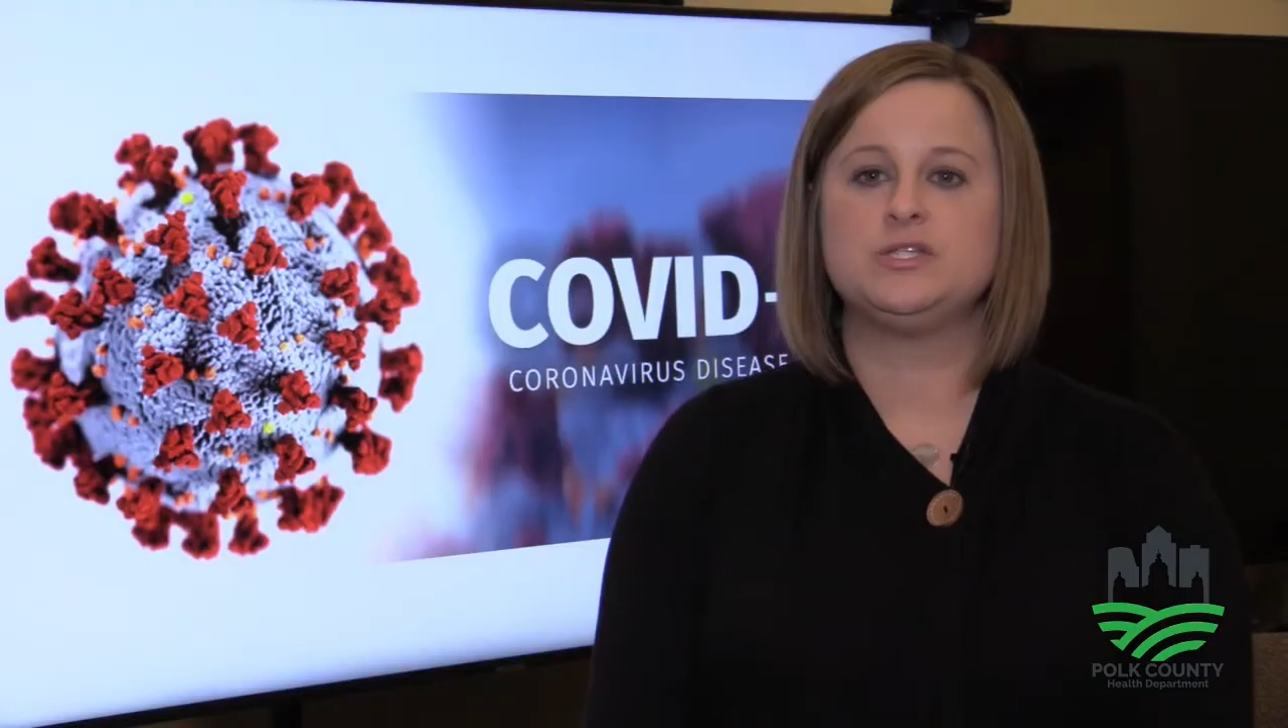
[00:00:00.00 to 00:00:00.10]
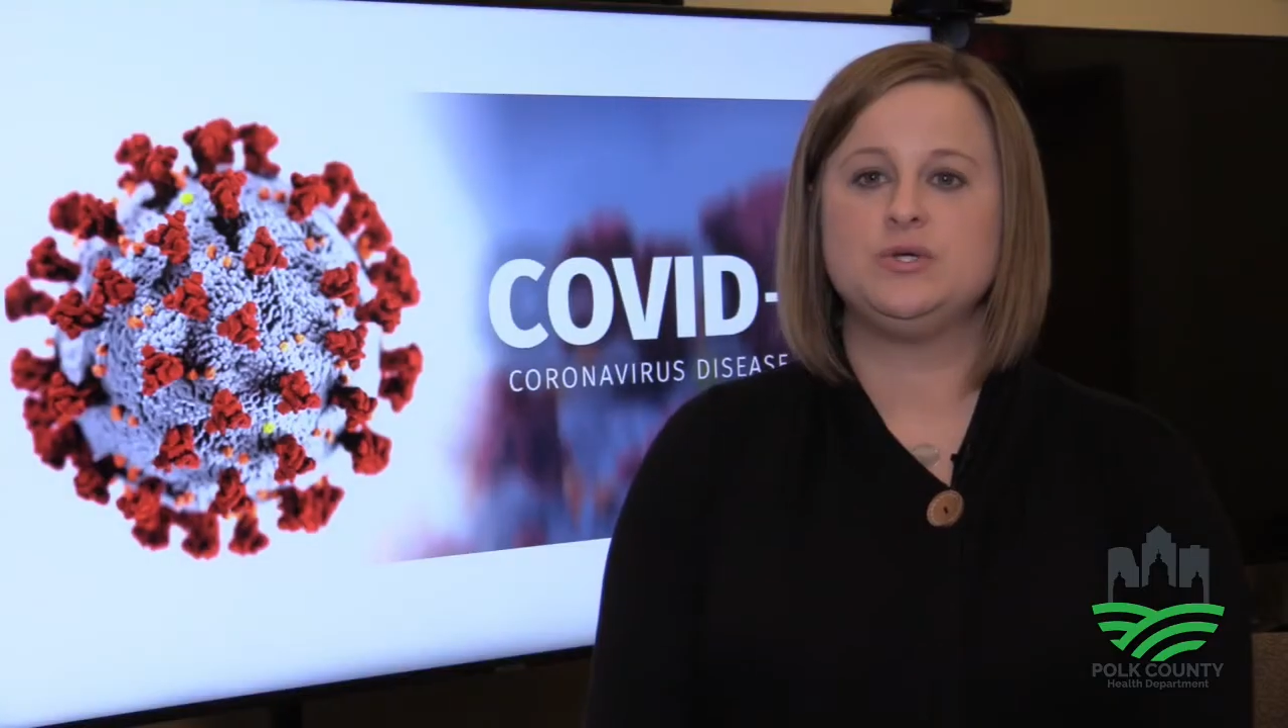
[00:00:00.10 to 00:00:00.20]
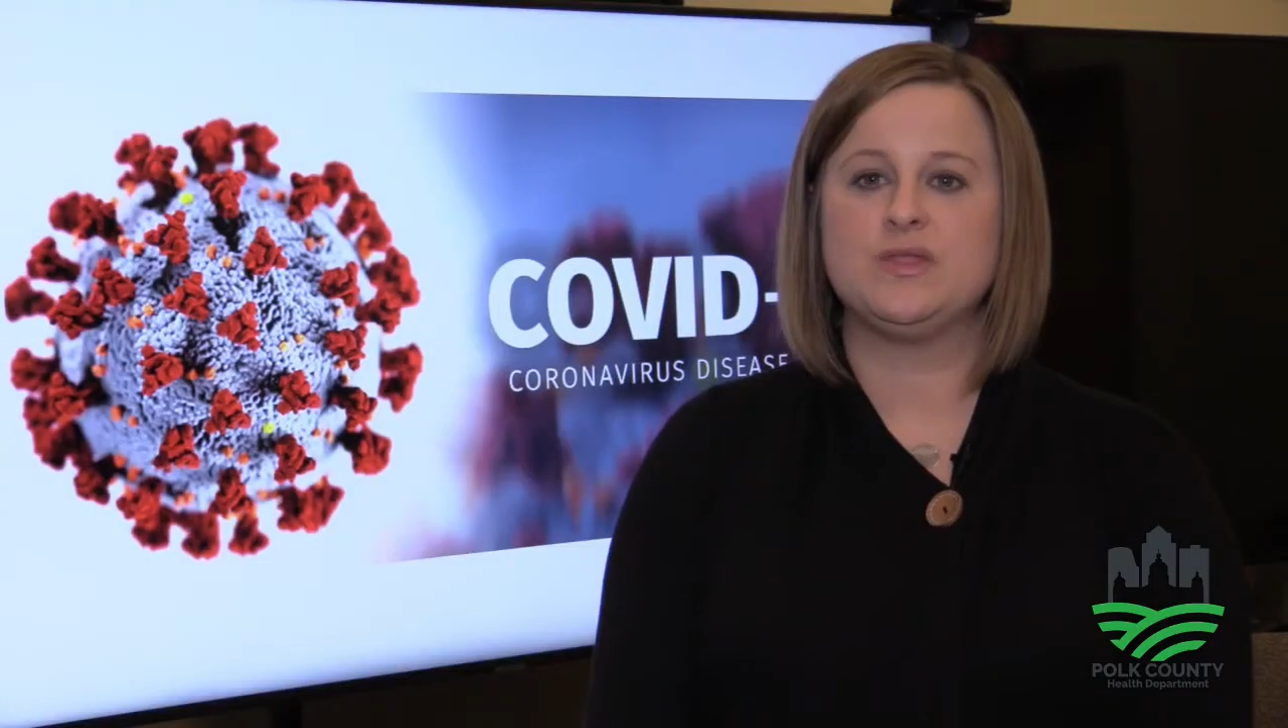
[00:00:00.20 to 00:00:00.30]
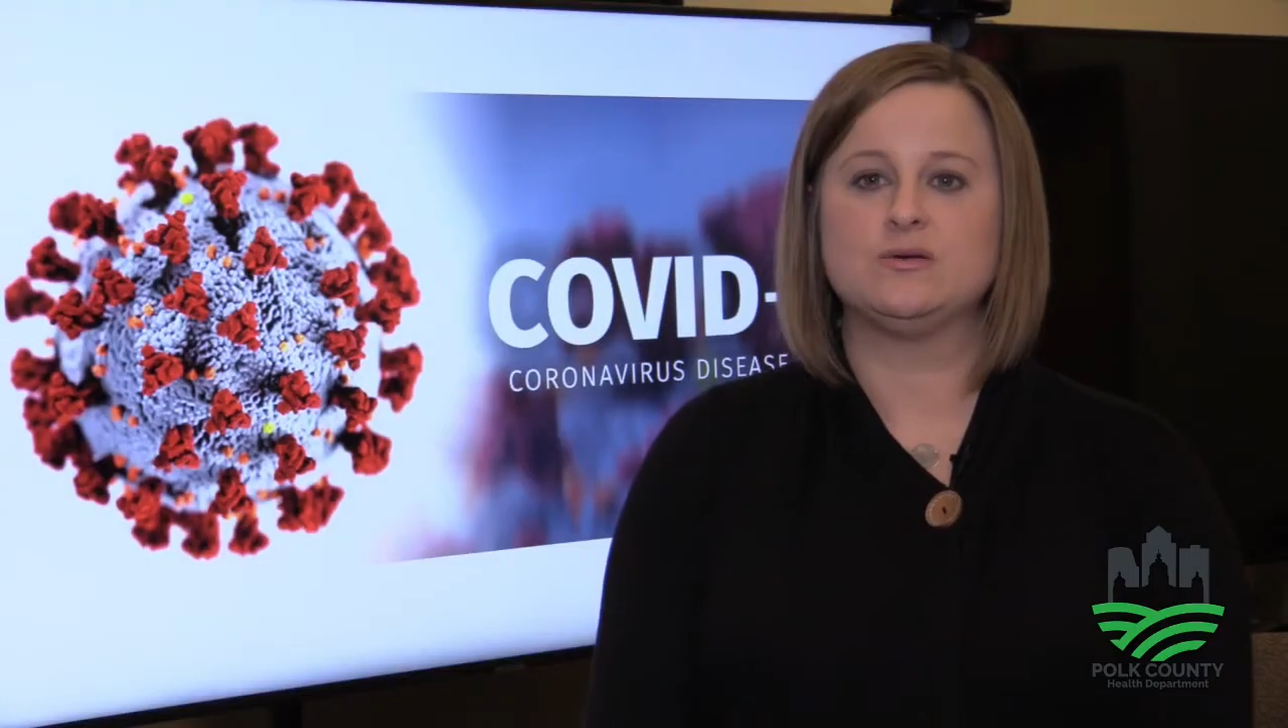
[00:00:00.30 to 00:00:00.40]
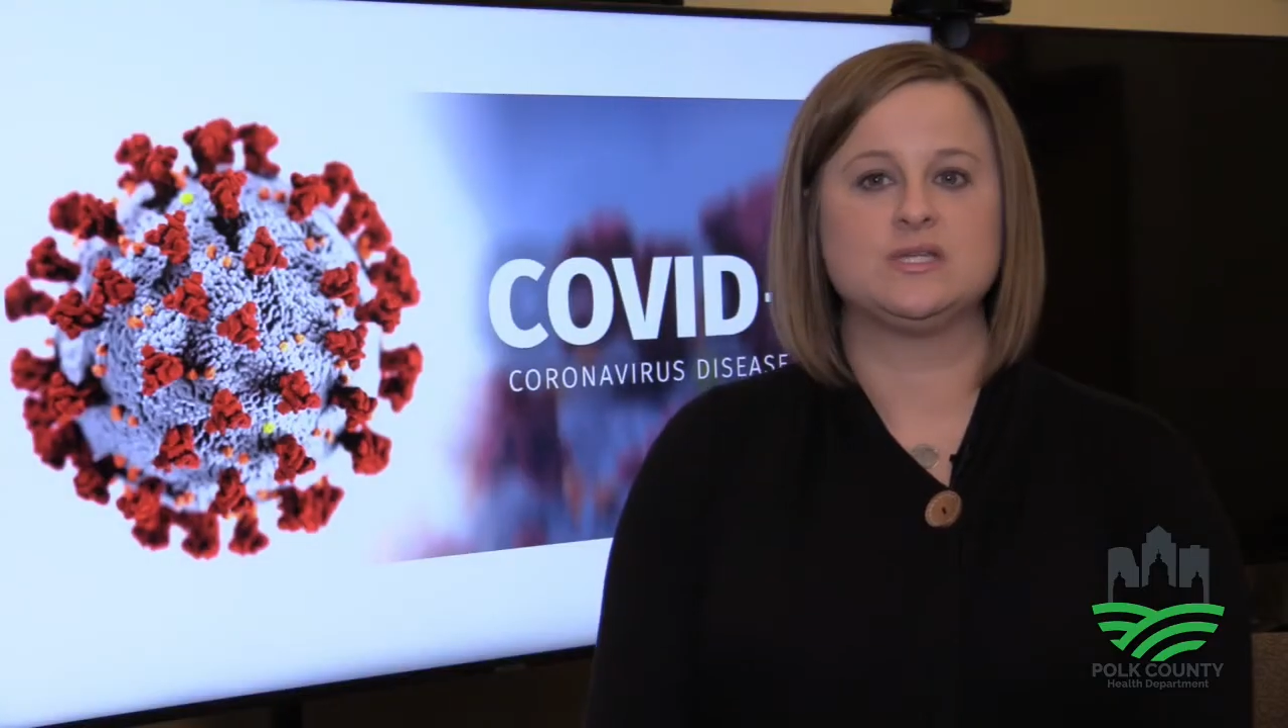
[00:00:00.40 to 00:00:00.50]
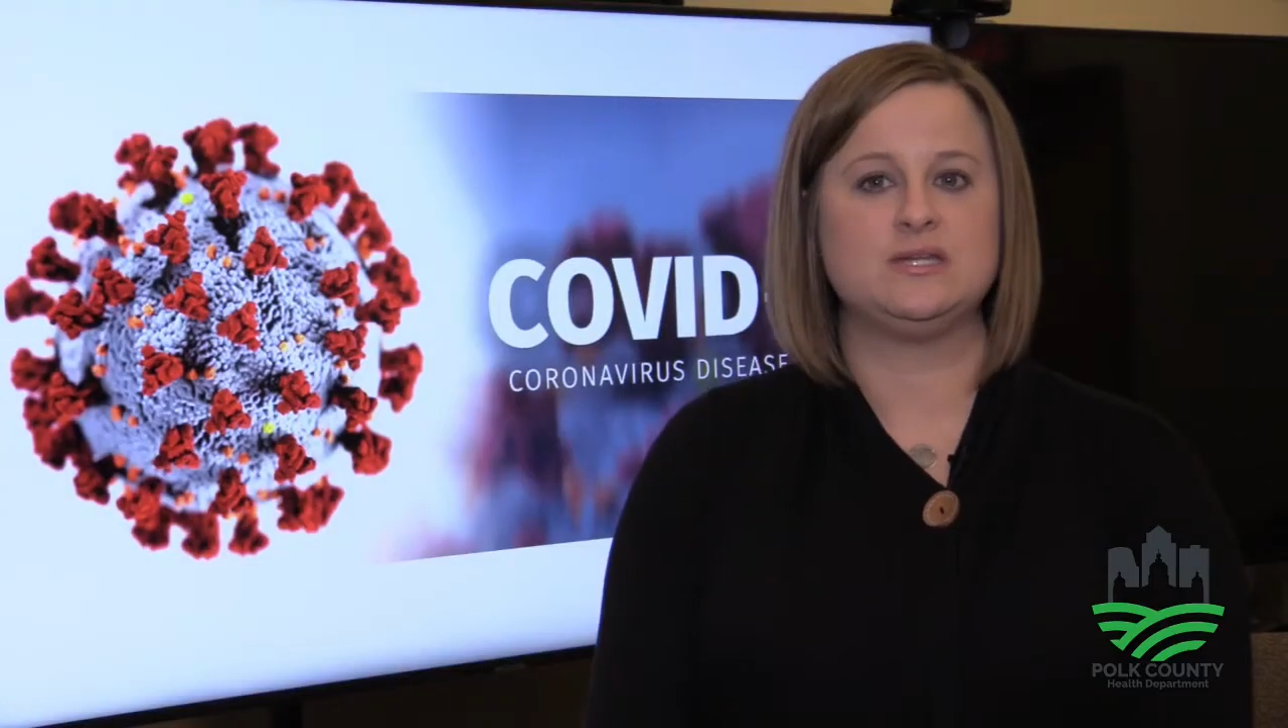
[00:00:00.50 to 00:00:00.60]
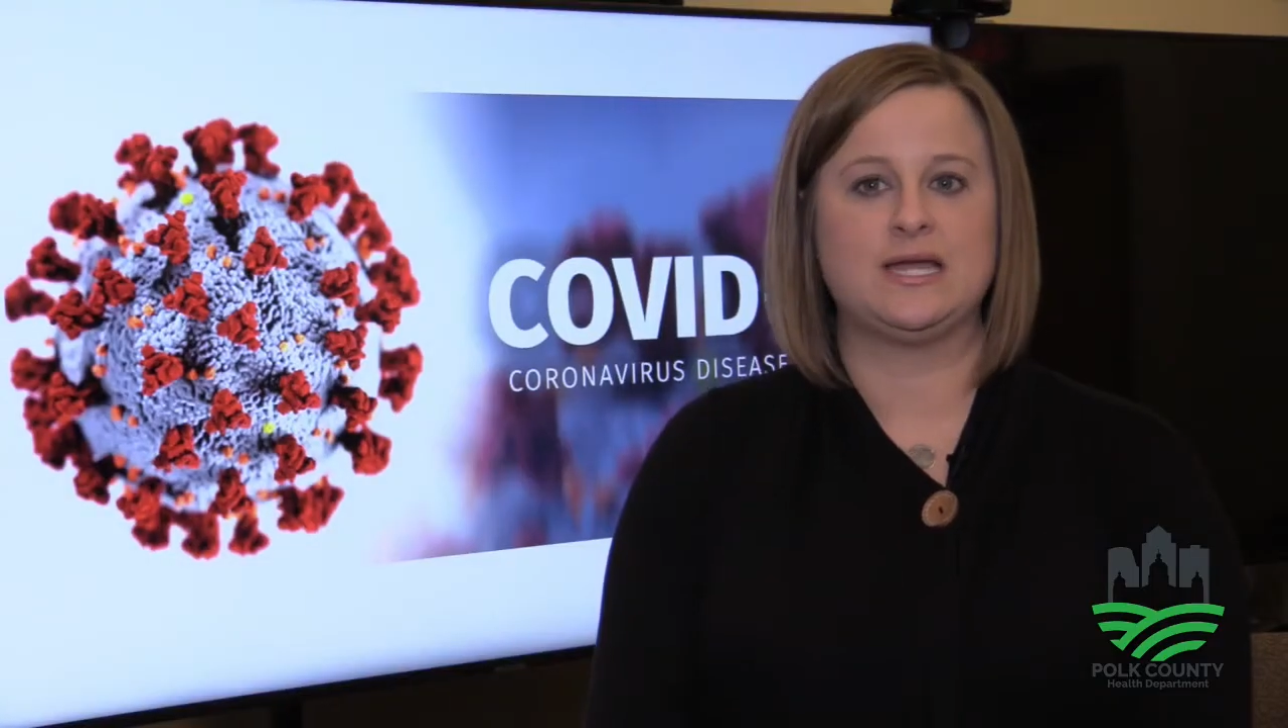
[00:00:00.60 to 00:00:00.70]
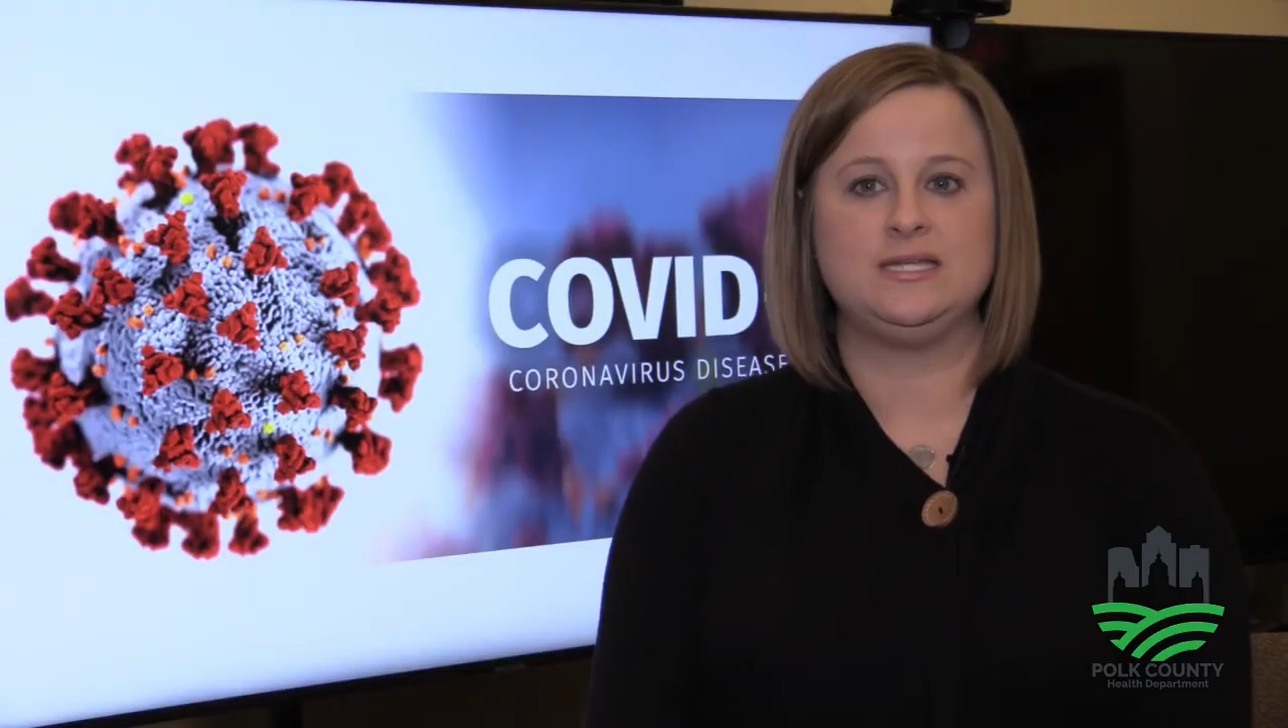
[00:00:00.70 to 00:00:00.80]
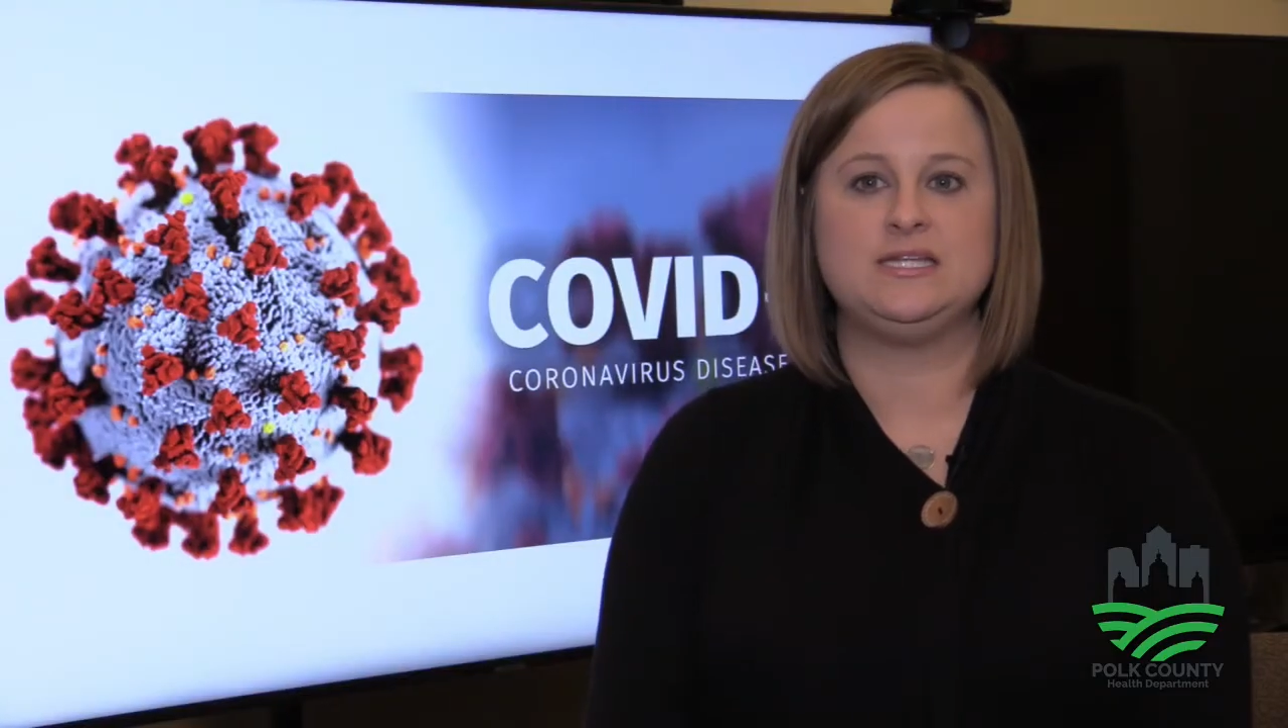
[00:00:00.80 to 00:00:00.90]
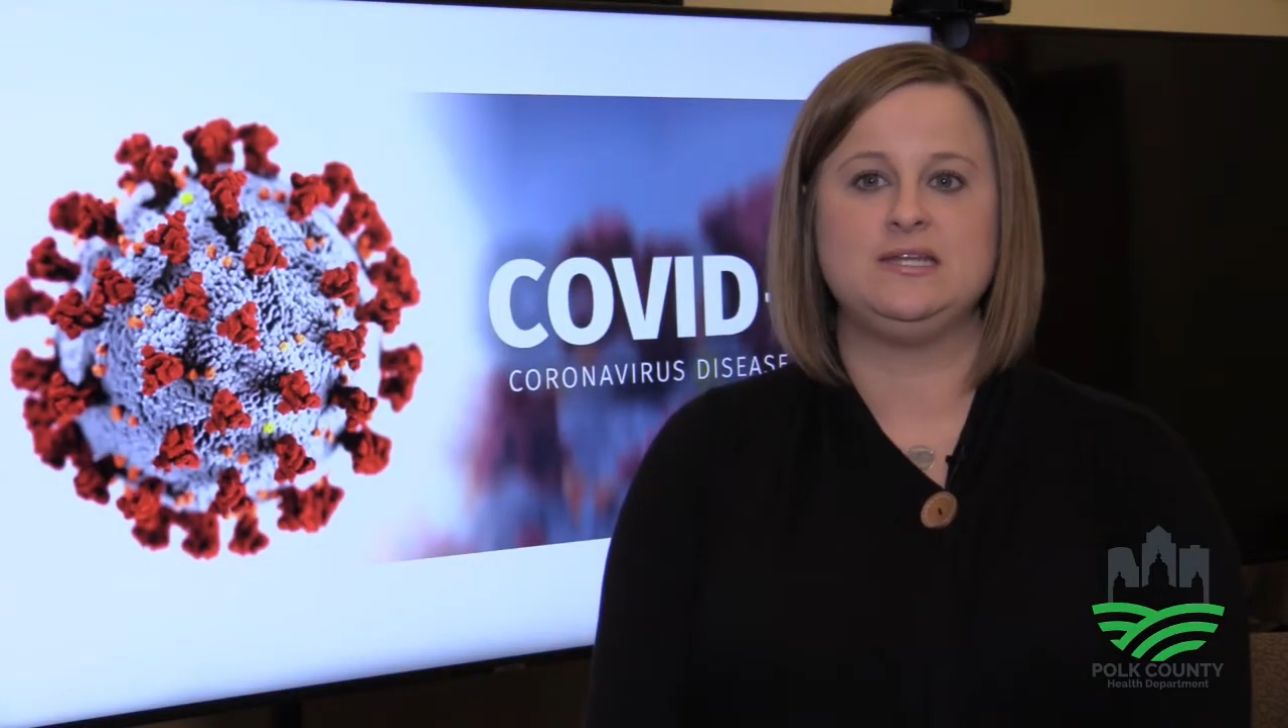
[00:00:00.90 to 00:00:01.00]

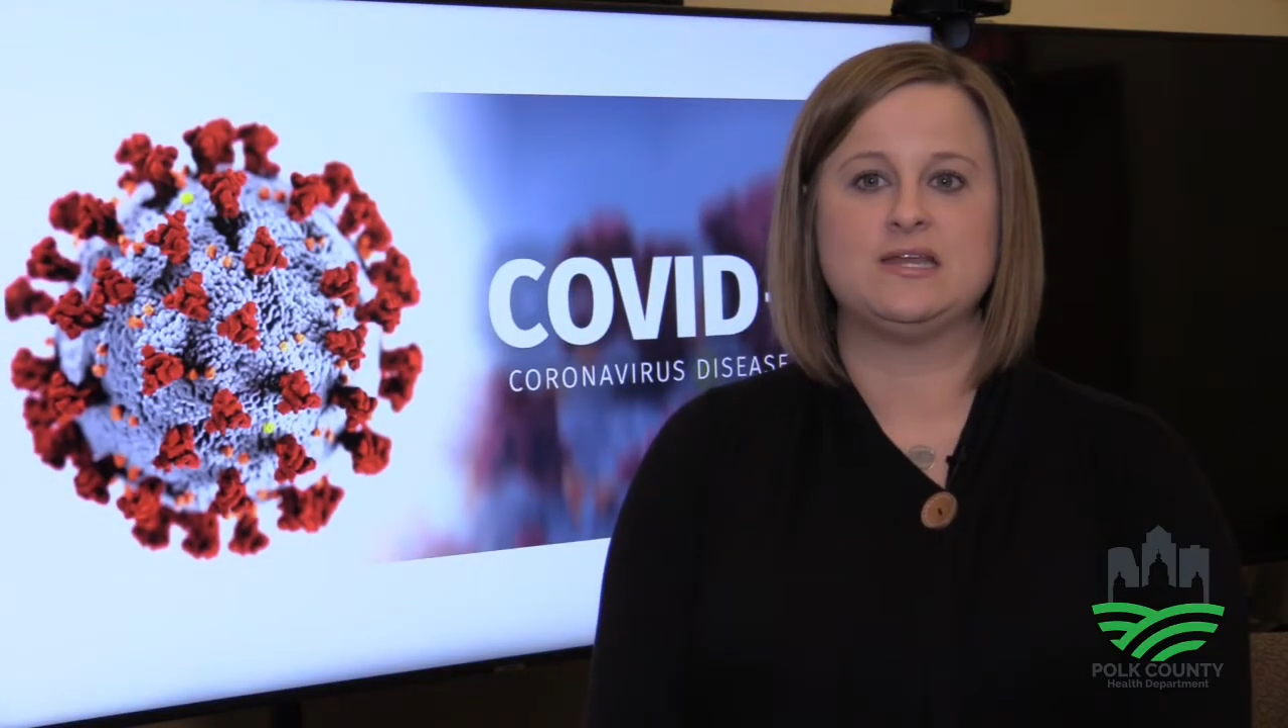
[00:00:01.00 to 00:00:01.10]
2019